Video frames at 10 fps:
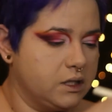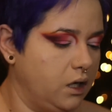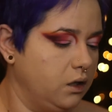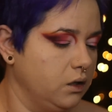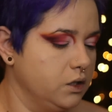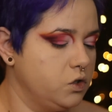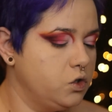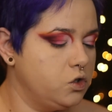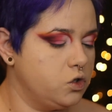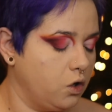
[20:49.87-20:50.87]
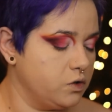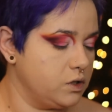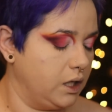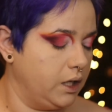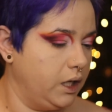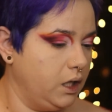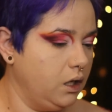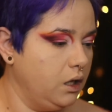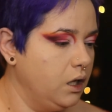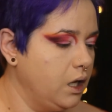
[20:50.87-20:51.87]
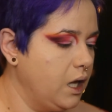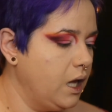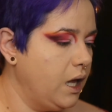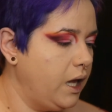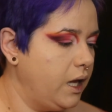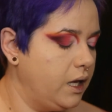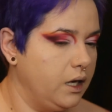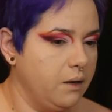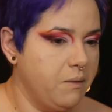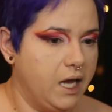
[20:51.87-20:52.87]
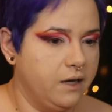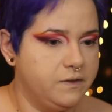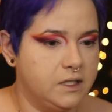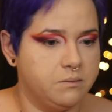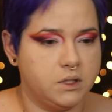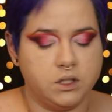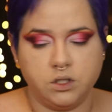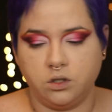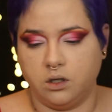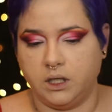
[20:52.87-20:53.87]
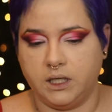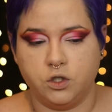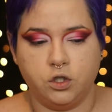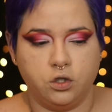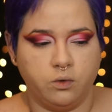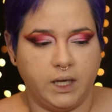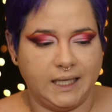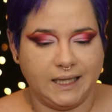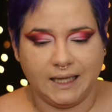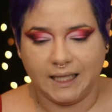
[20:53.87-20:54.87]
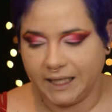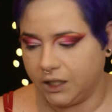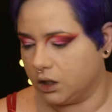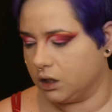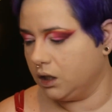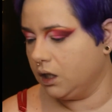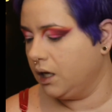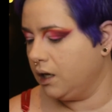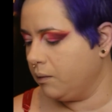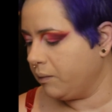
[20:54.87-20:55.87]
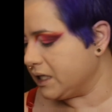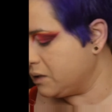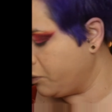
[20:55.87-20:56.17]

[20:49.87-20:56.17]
this color. It's so stunning. And I'm half tempted to turn it into a liner by